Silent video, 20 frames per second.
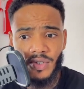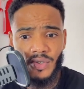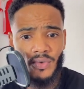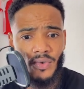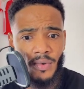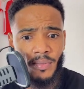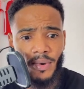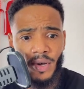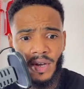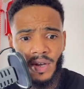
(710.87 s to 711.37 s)

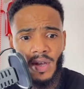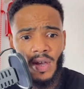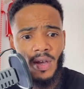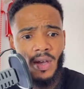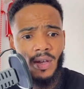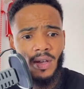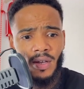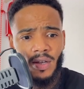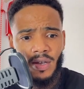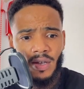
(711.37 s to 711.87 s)
Nuremberg,
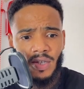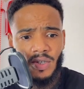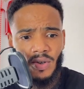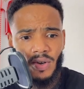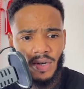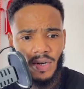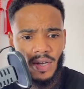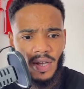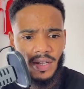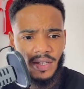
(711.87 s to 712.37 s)
he
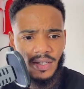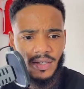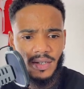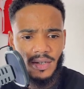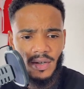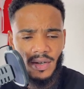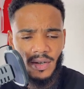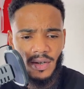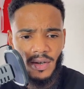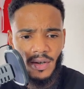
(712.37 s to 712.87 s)
started against
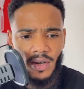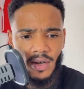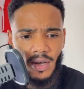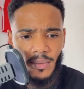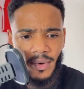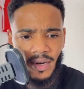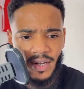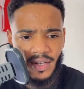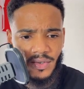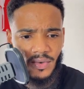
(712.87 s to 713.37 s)

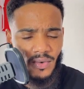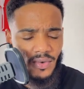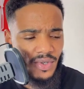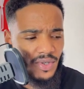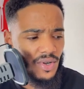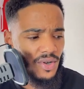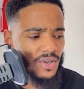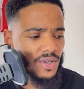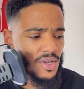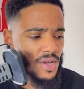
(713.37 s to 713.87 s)
MLS
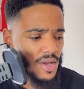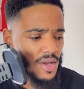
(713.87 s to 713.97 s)
All-Stars.